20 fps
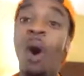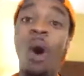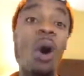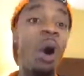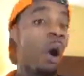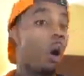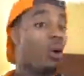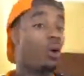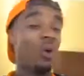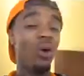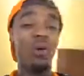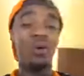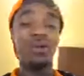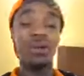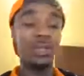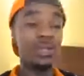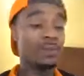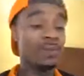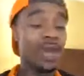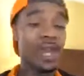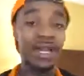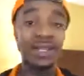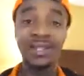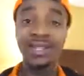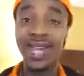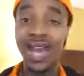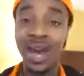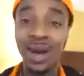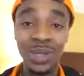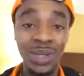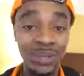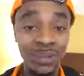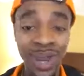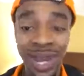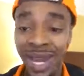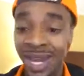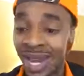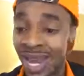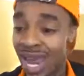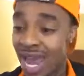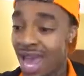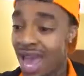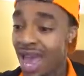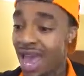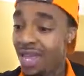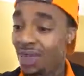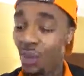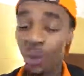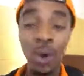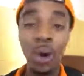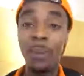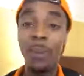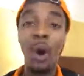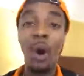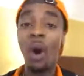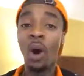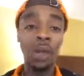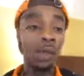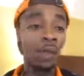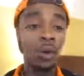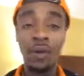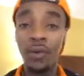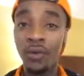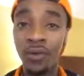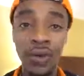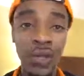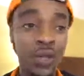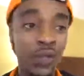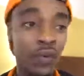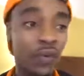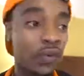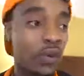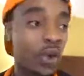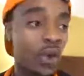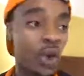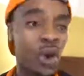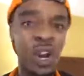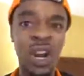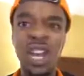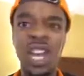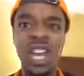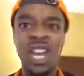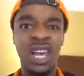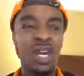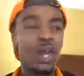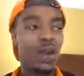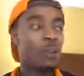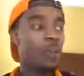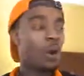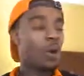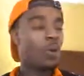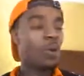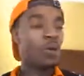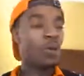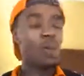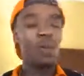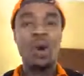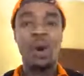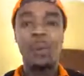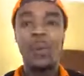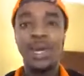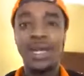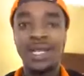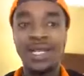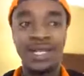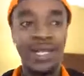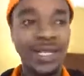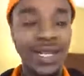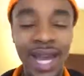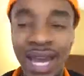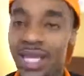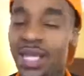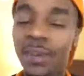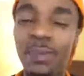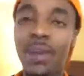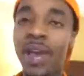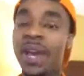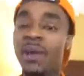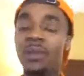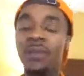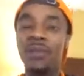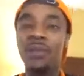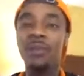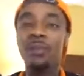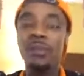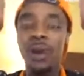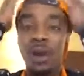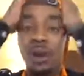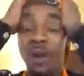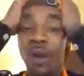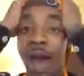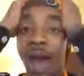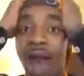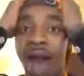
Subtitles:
all over this man's couch, man. Threw up all over his floor. Bro, threw up in his guest bedroom, bro.